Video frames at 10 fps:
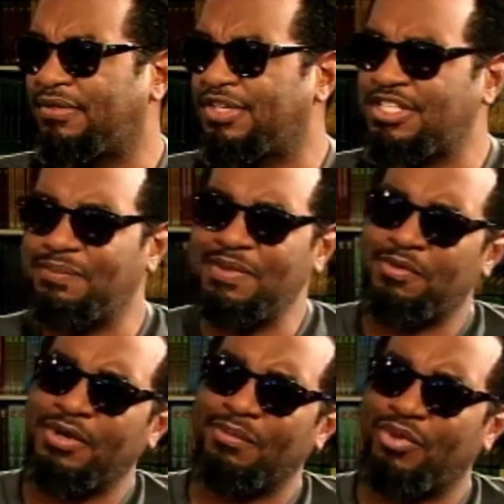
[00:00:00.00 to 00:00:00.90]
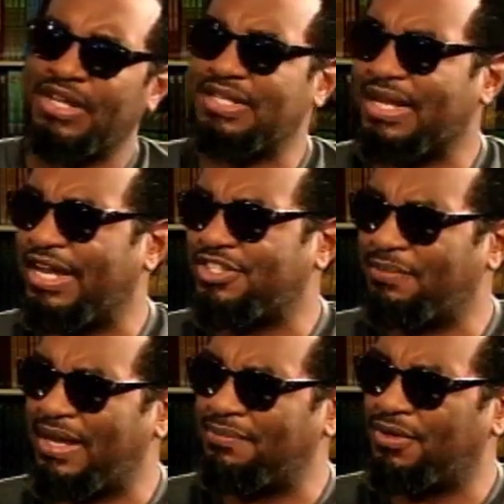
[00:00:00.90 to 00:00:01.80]
you see people bring bricks of cash to
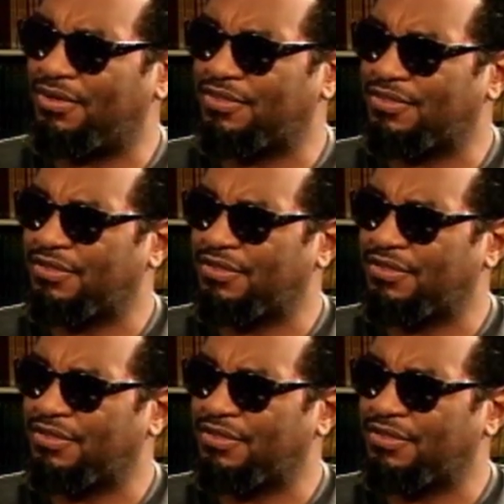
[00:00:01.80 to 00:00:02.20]
buy books.